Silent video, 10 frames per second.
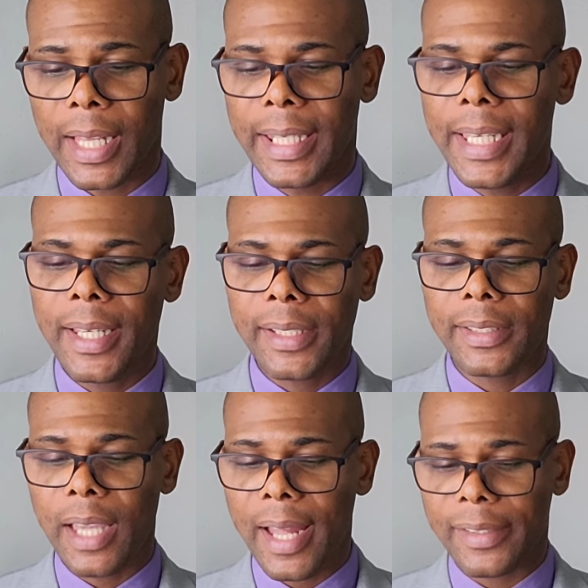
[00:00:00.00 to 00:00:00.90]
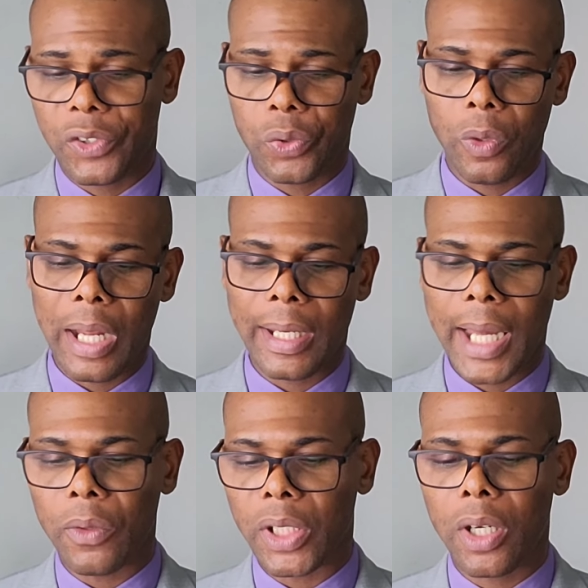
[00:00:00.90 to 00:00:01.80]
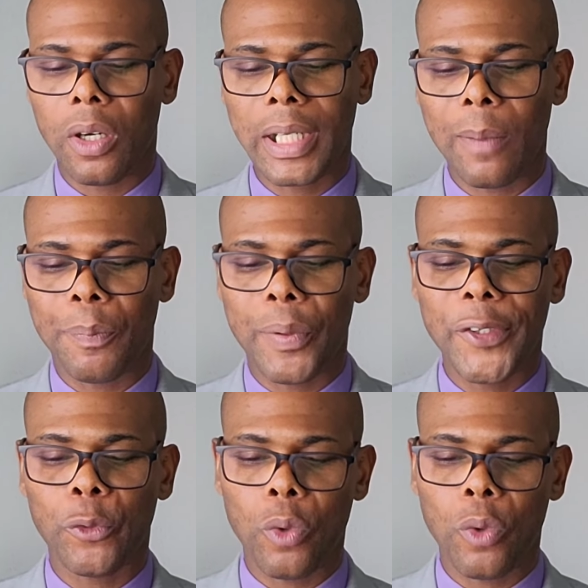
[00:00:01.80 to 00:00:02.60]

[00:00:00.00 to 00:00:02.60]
Leaders are to allow God appoint